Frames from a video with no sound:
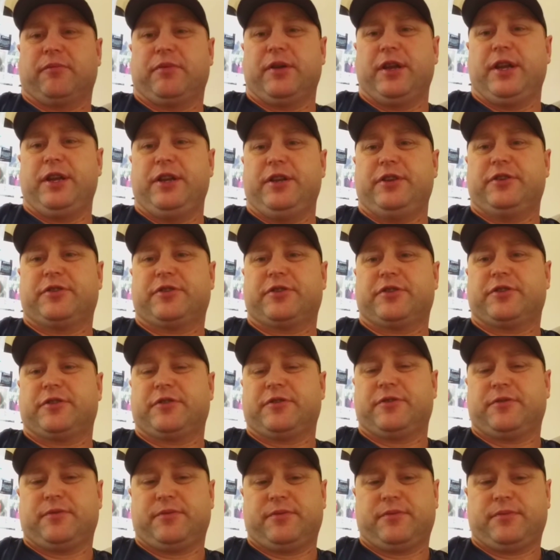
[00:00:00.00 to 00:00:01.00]

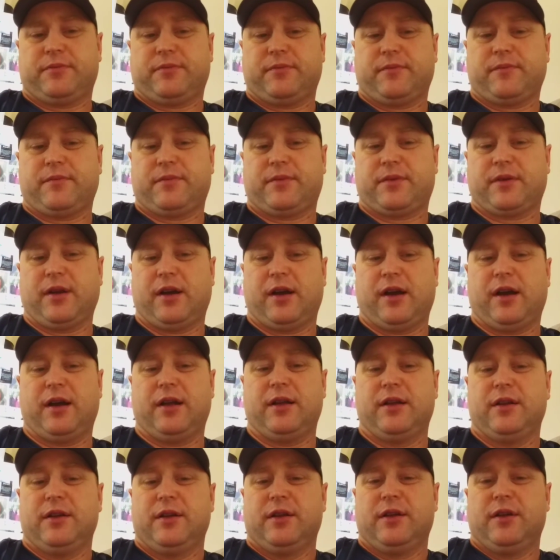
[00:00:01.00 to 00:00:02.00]
peace, uh,
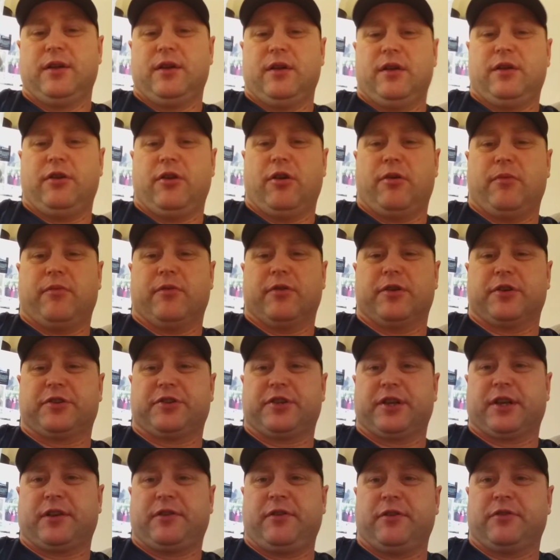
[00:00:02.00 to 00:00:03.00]
no more
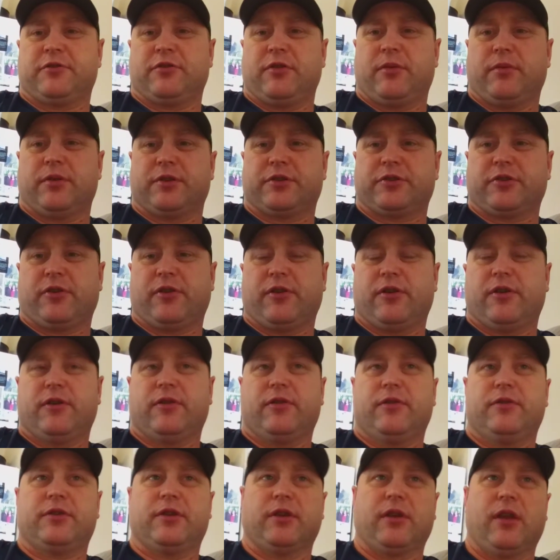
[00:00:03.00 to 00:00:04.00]
sickness, no more
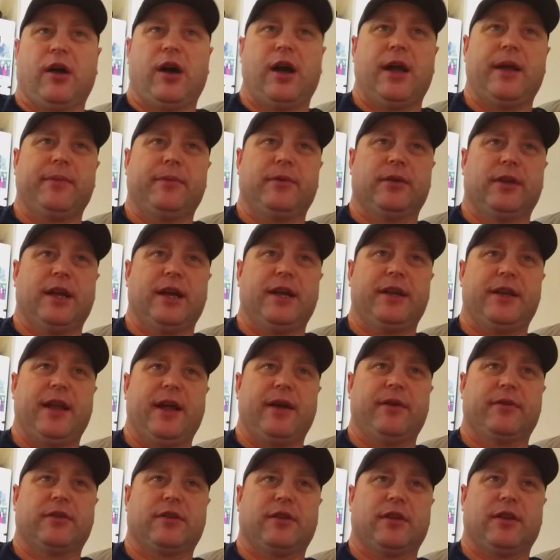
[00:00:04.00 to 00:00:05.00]
sorrow. The lion will lay
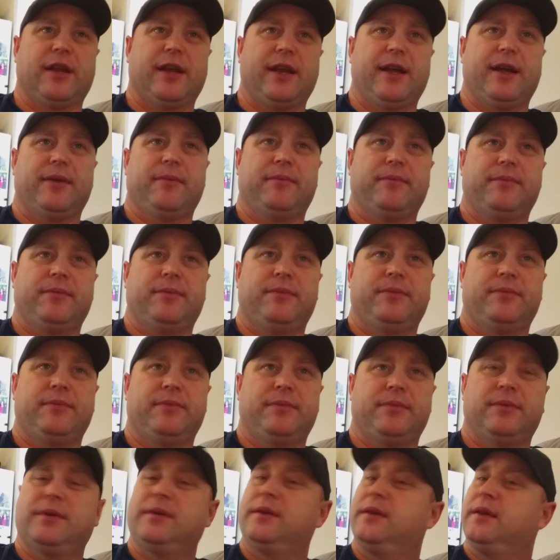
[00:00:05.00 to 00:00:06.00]
down with the lamb.
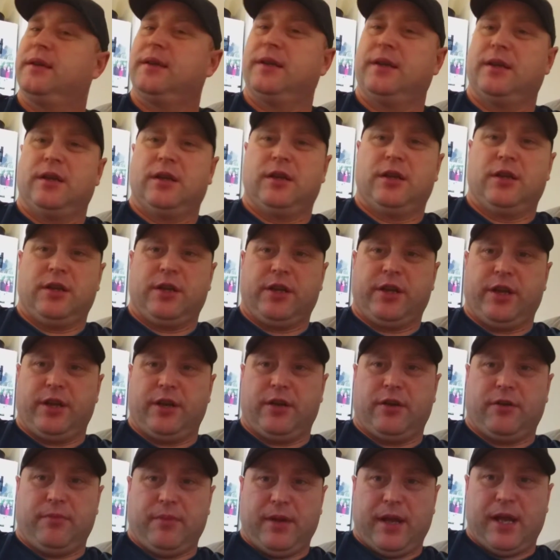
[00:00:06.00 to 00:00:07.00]
You
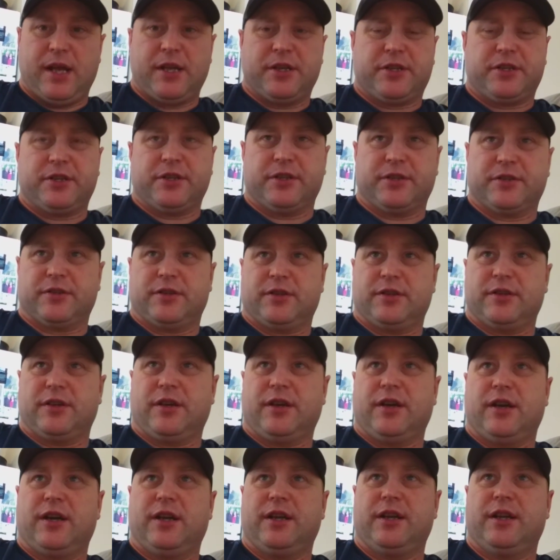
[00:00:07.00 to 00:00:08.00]
know, mansions on
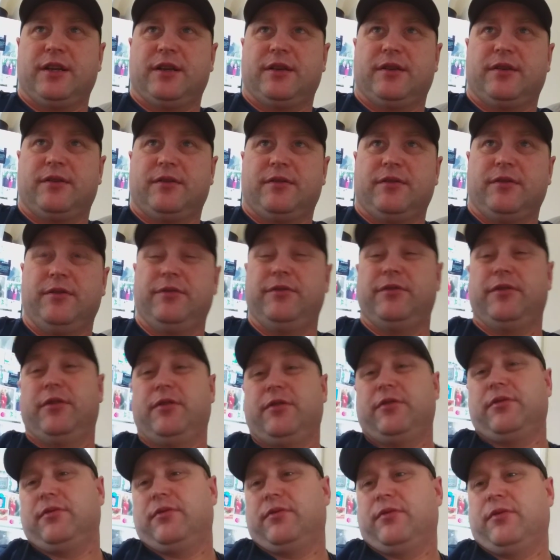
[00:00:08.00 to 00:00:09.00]
high. Who
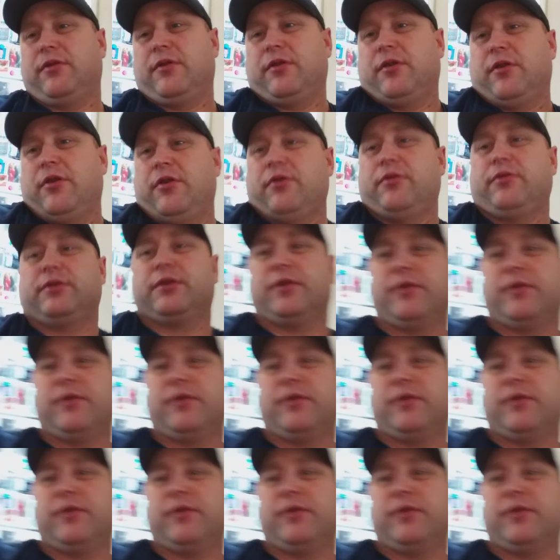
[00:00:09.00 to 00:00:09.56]
who who in